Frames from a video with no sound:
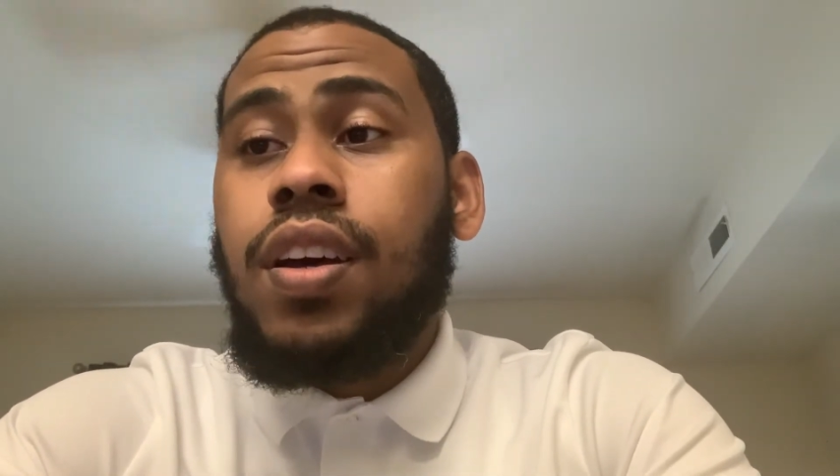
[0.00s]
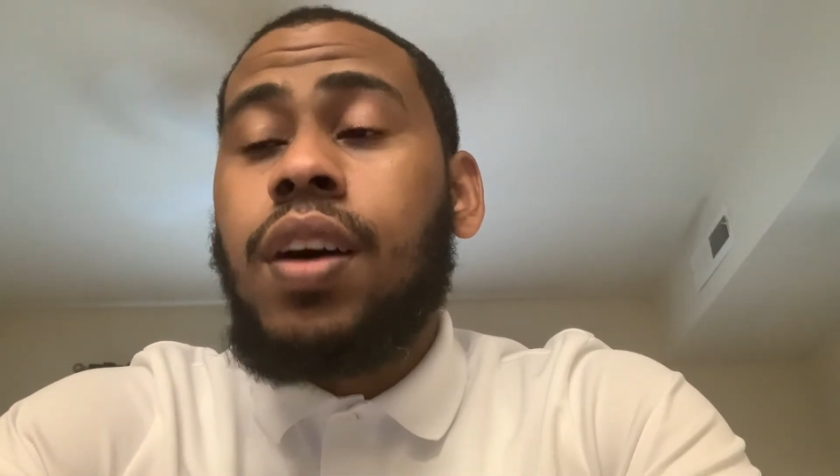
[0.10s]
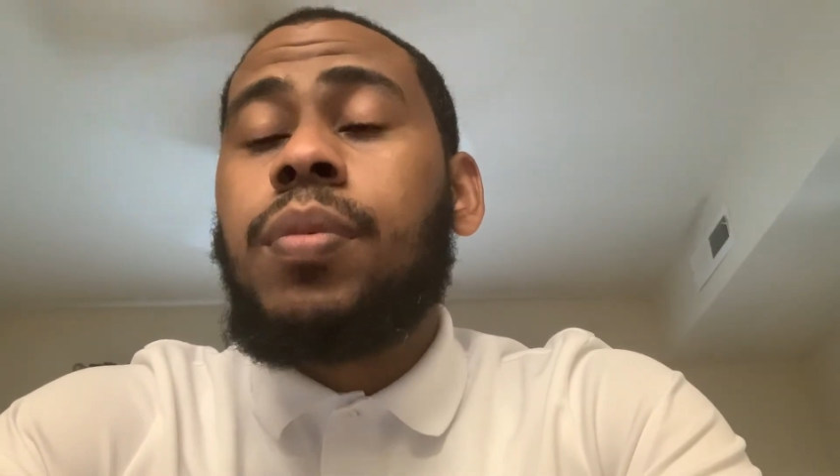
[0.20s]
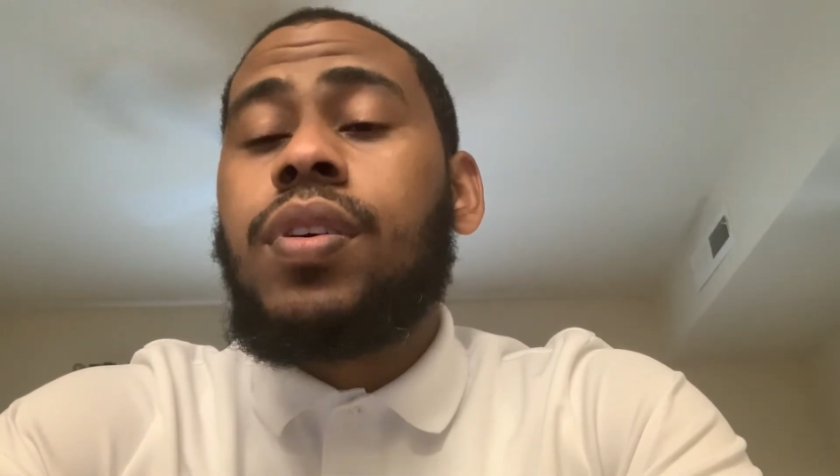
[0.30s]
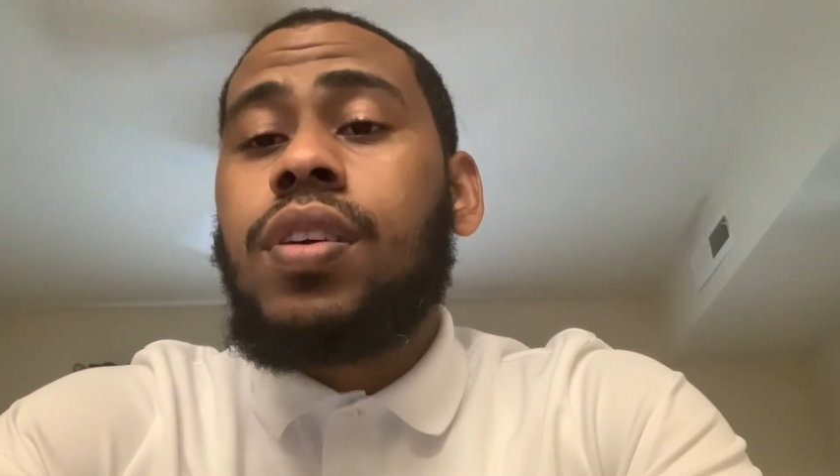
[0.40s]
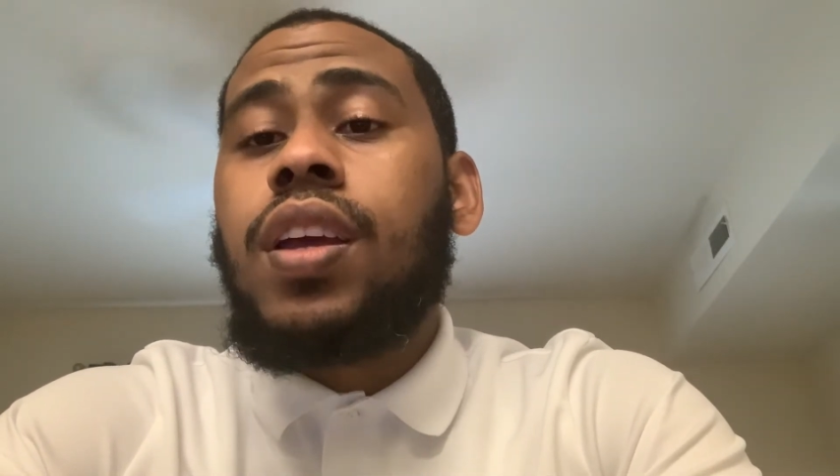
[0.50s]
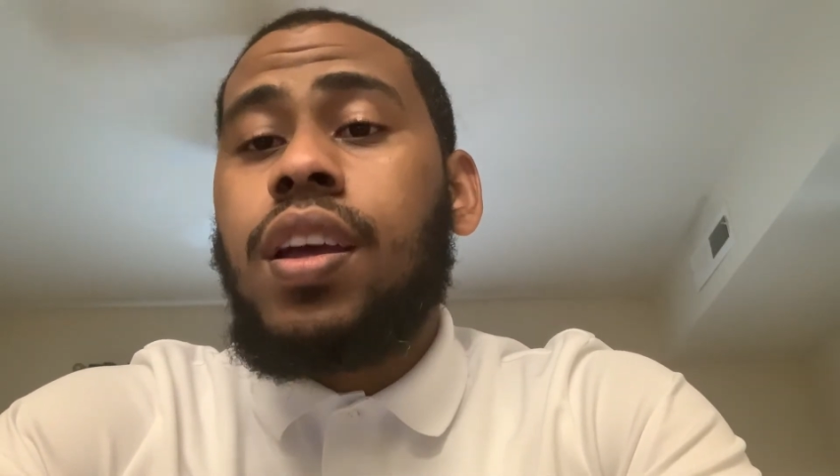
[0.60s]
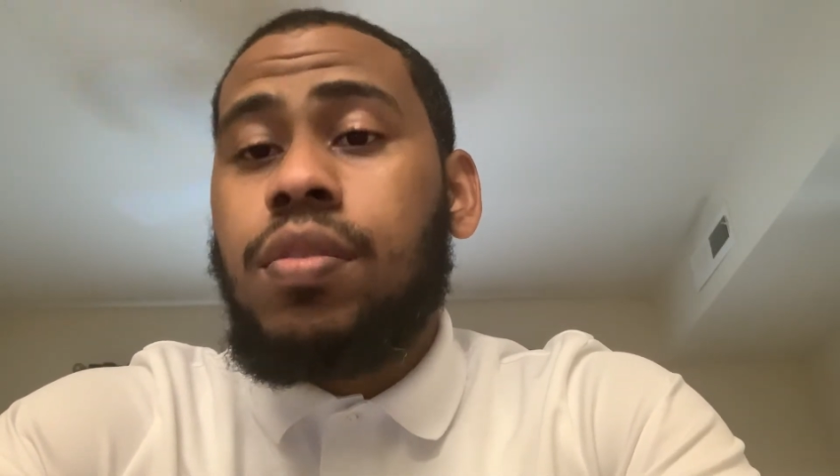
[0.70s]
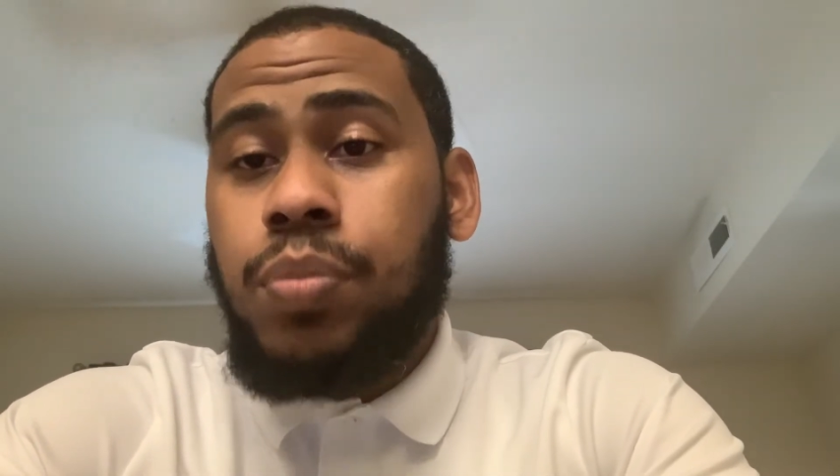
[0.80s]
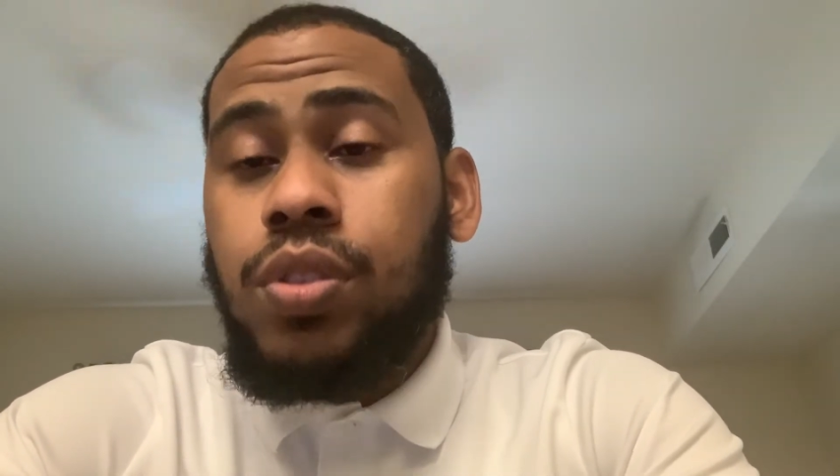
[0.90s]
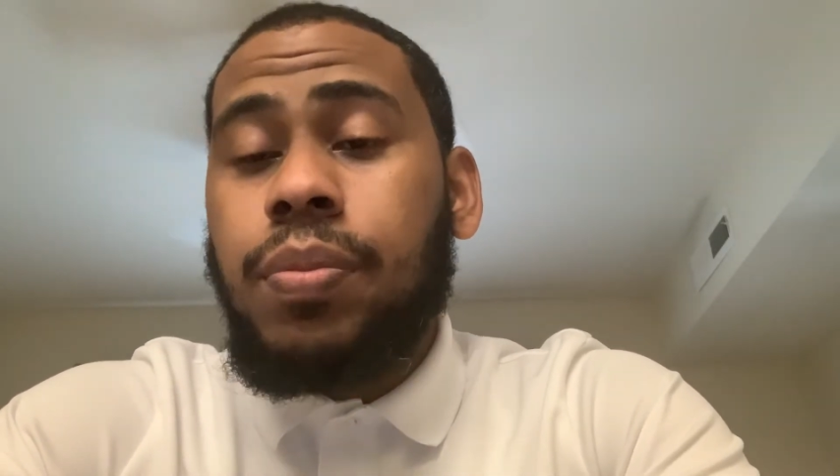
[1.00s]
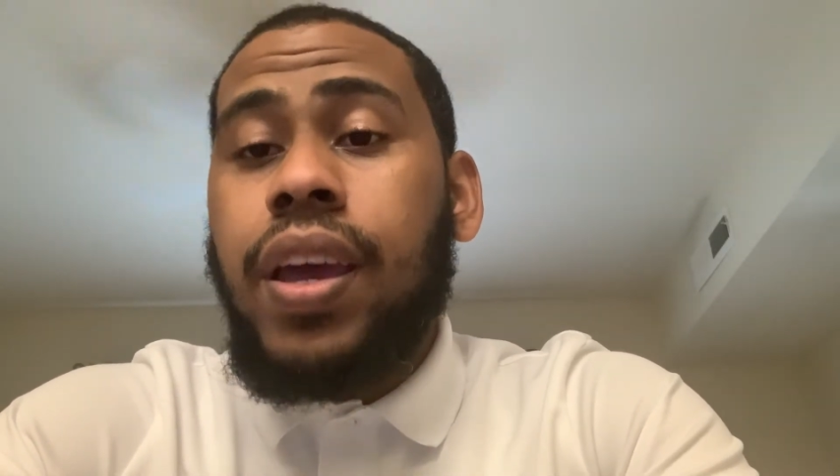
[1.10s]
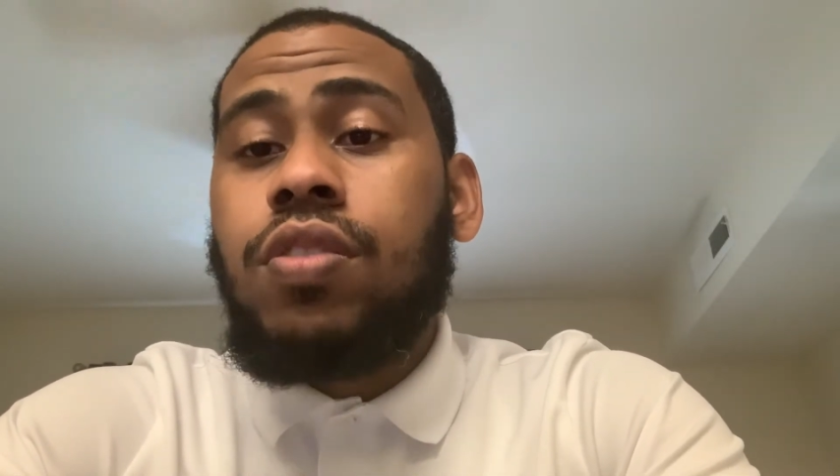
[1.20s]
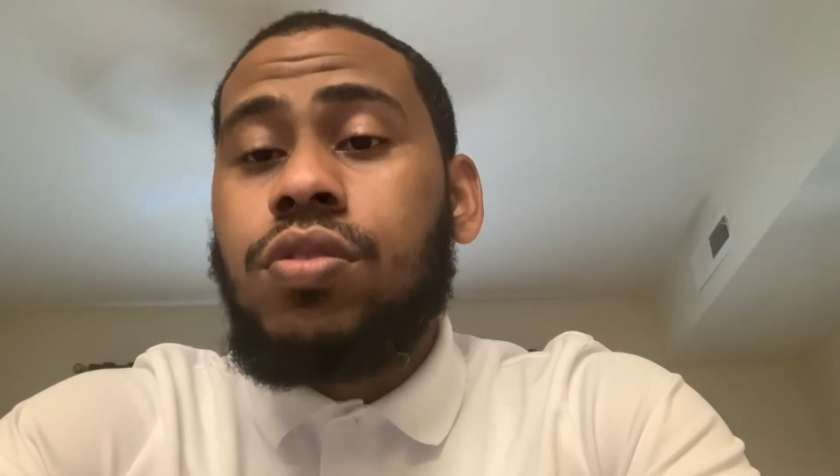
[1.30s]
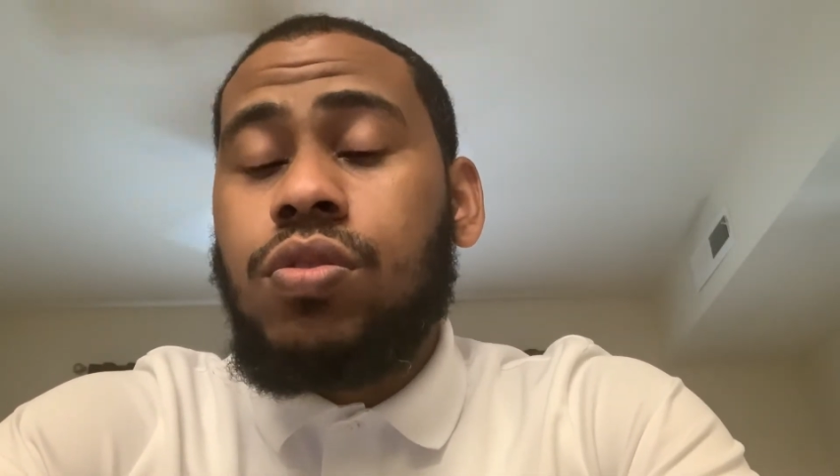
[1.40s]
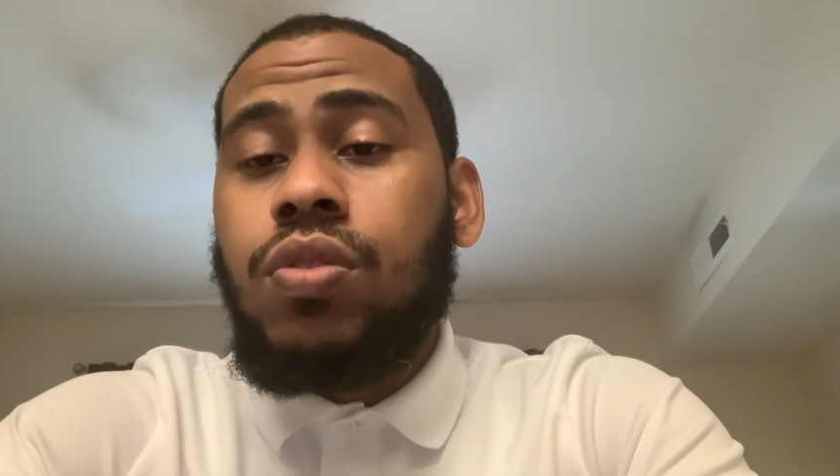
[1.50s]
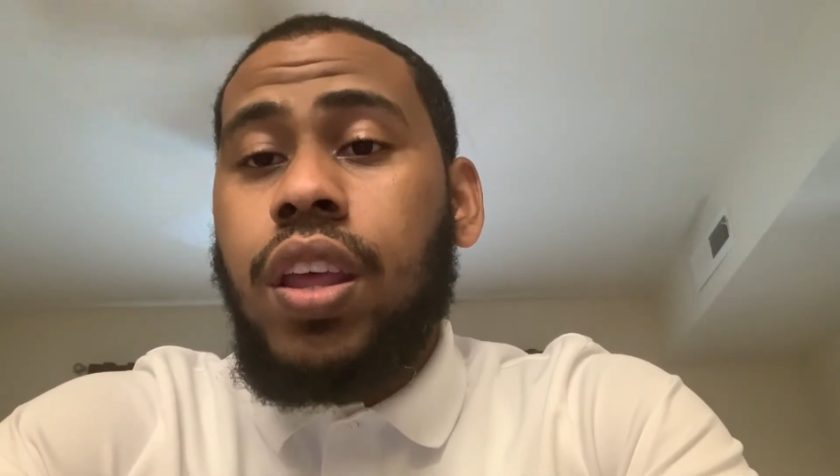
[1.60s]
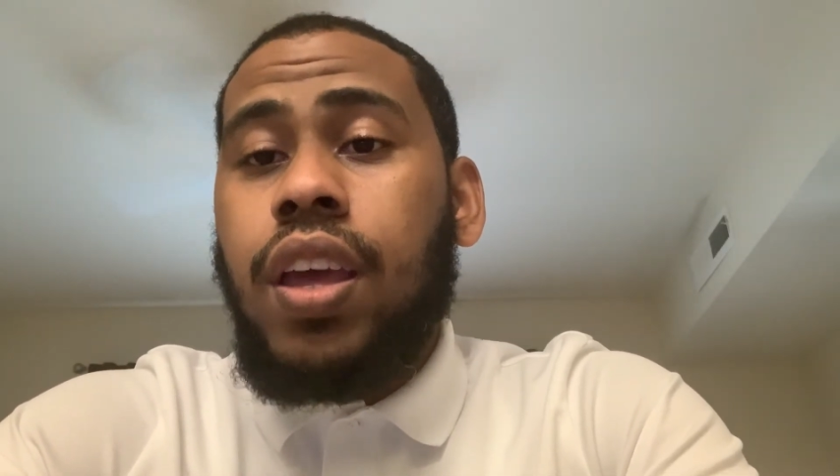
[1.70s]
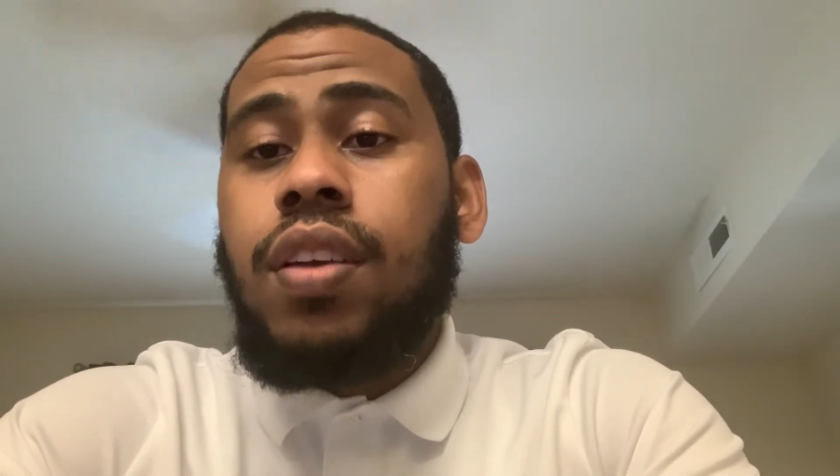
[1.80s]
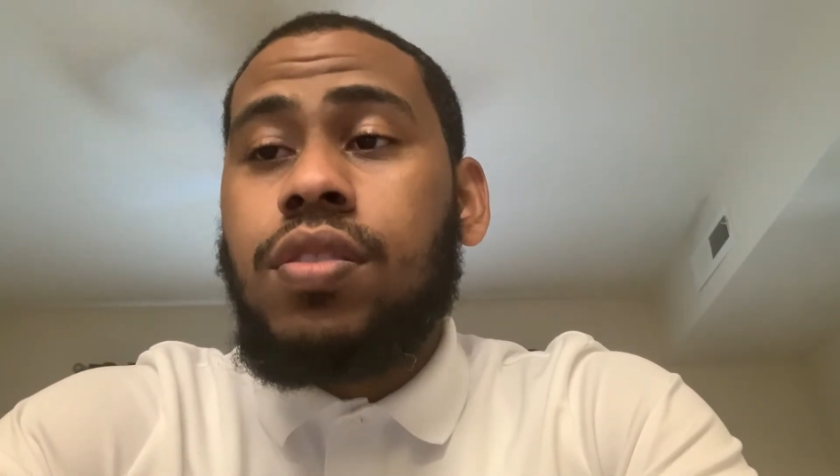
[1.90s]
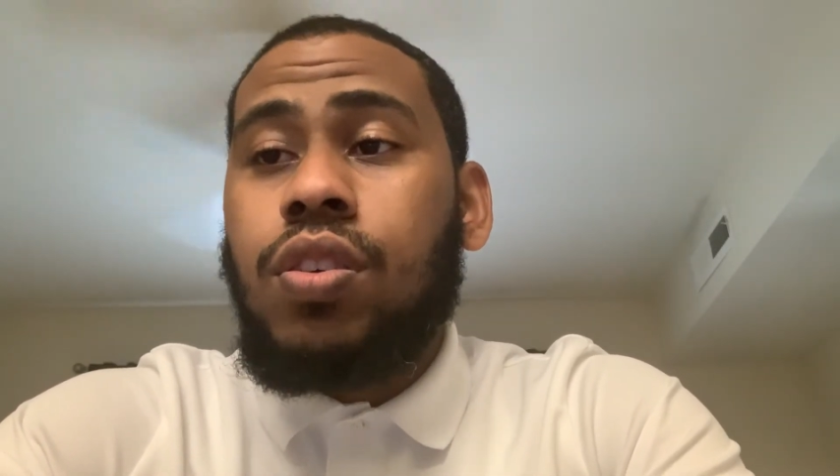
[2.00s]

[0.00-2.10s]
I'ma put some extras on that.